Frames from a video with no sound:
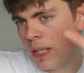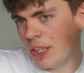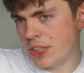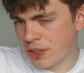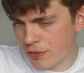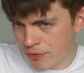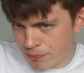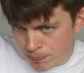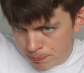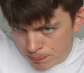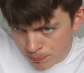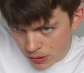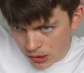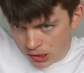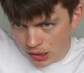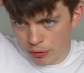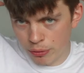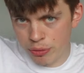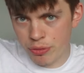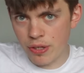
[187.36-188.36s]
piece of
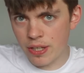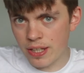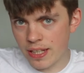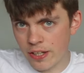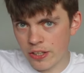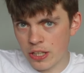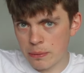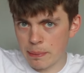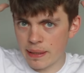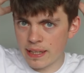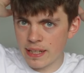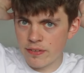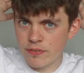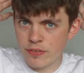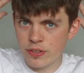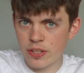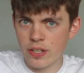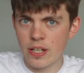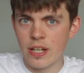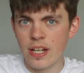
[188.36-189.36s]
cloth that you get on the back of
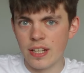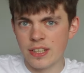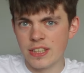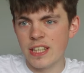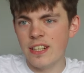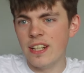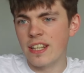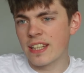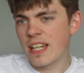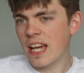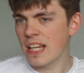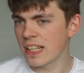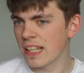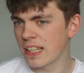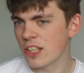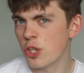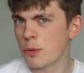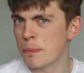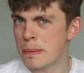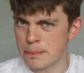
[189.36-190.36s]
you to indicate
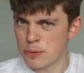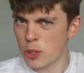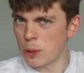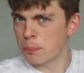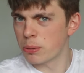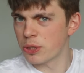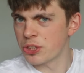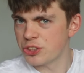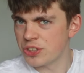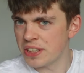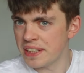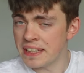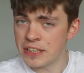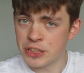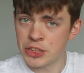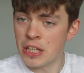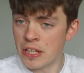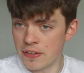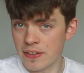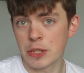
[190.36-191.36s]
like you're a bit more
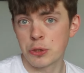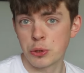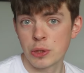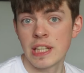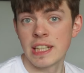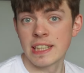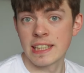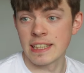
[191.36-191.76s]
prestige? That's what they're